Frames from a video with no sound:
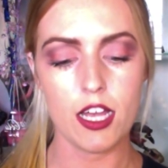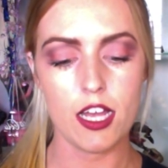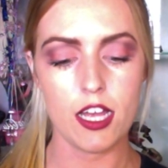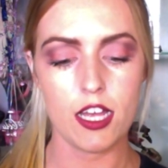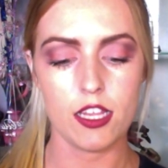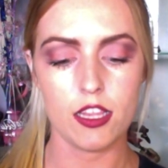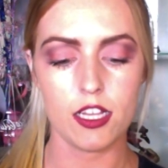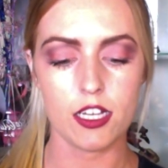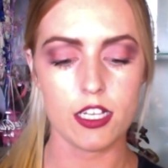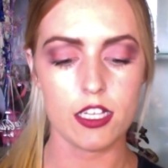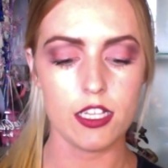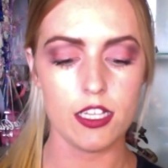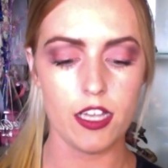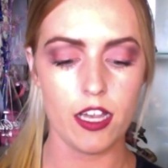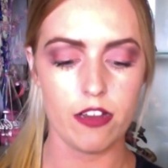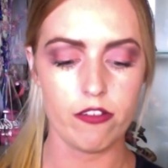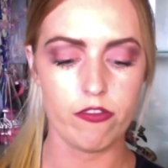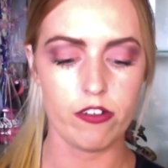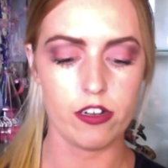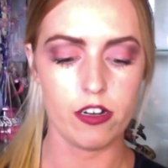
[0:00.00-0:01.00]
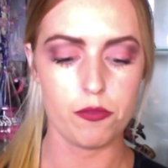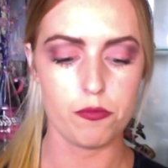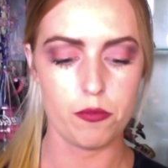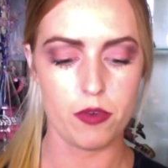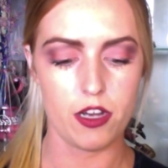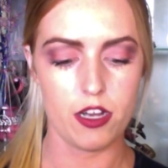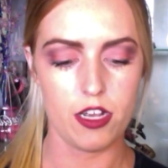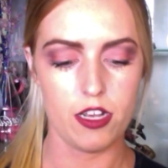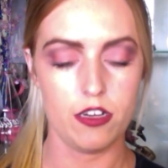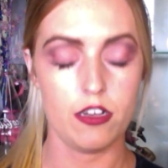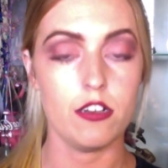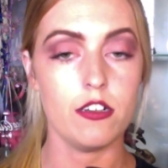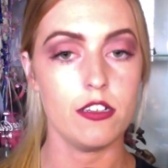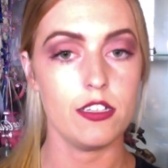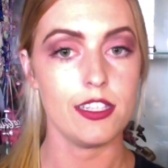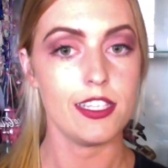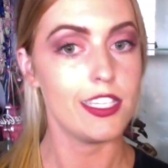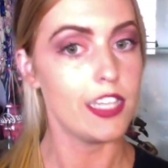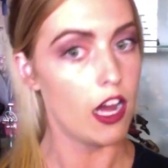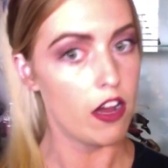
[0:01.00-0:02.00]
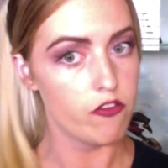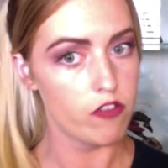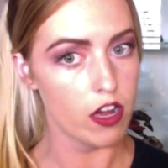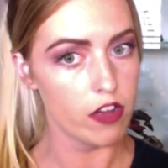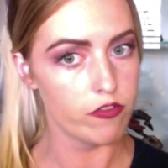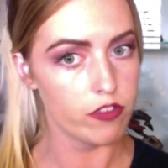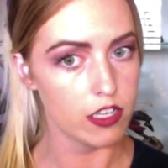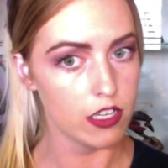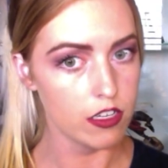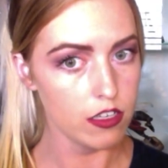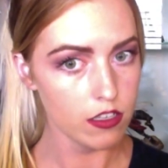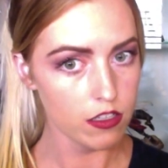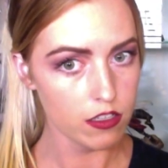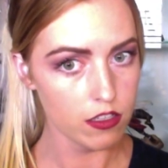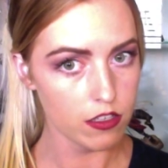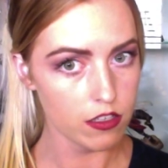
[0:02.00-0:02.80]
and luckily a friend of mine, StarfirePhoenix,